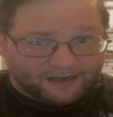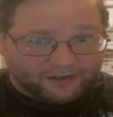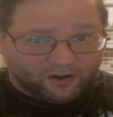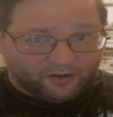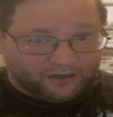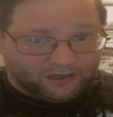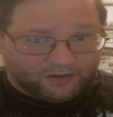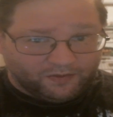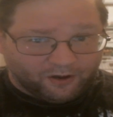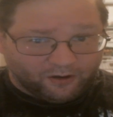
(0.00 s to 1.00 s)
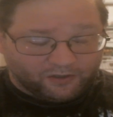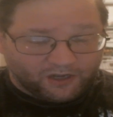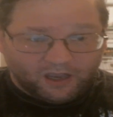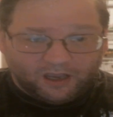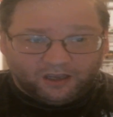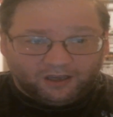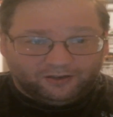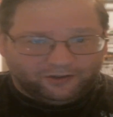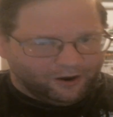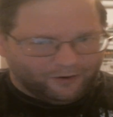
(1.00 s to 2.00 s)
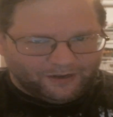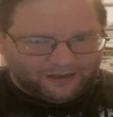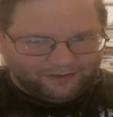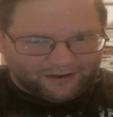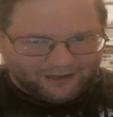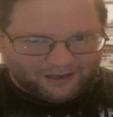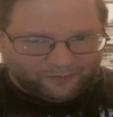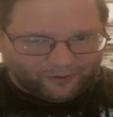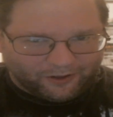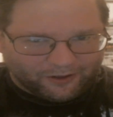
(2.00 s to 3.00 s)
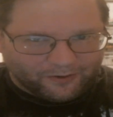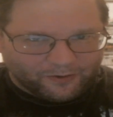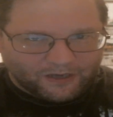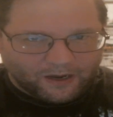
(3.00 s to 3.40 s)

on these, folks. Don't even need one of those